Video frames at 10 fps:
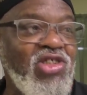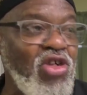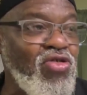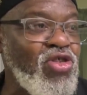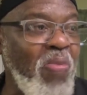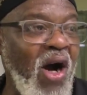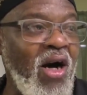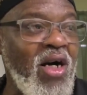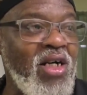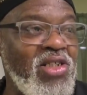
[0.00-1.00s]
juice
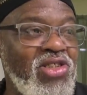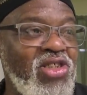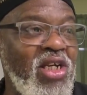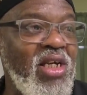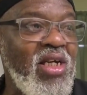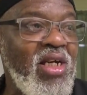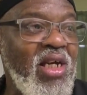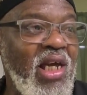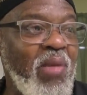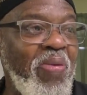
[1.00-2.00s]
bars,
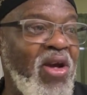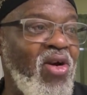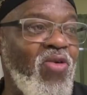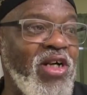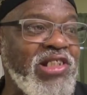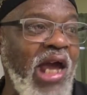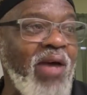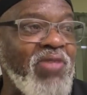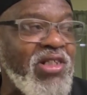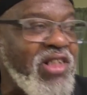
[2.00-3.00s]
and depending on what
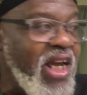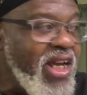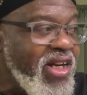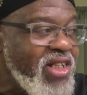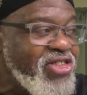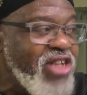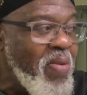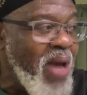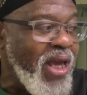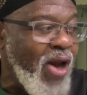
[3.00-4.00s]
time of the day it is,
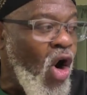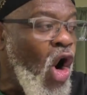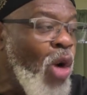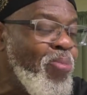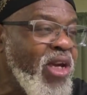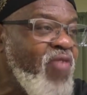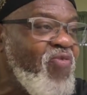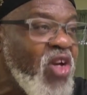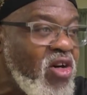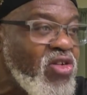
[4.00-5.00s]
they might all be
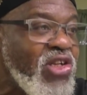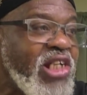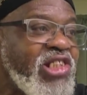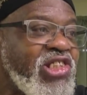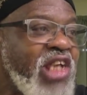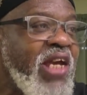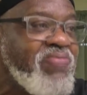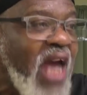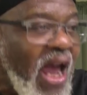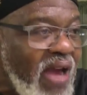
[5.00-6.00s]
filled at the
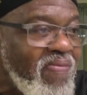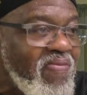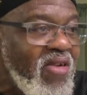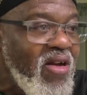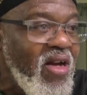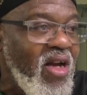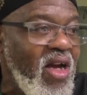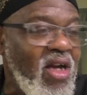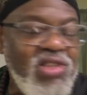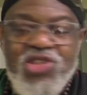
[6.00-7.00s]
same time.
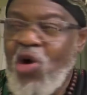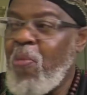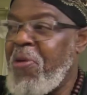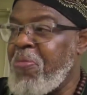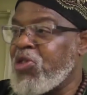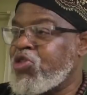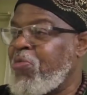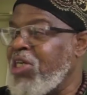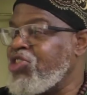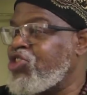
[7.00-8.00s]
So people
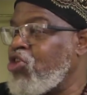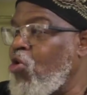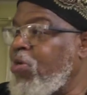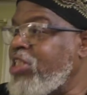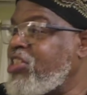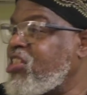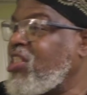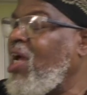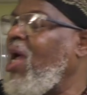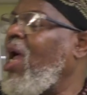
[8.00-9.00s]
spend so much
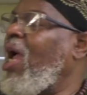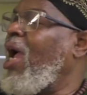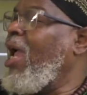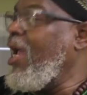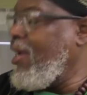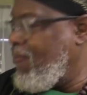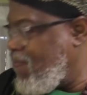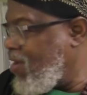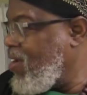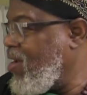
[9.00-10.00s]
time
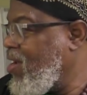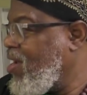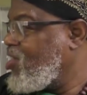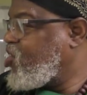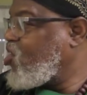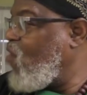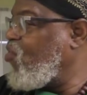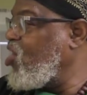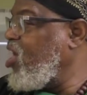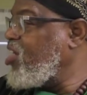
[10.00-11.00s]

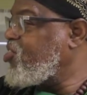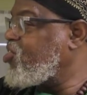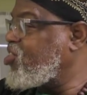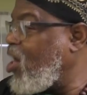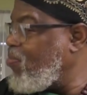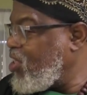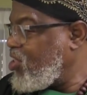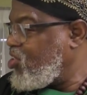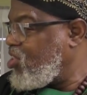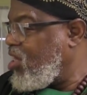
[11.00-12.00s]
stuffing their
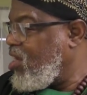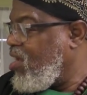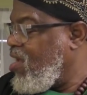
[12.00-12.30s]
stomachs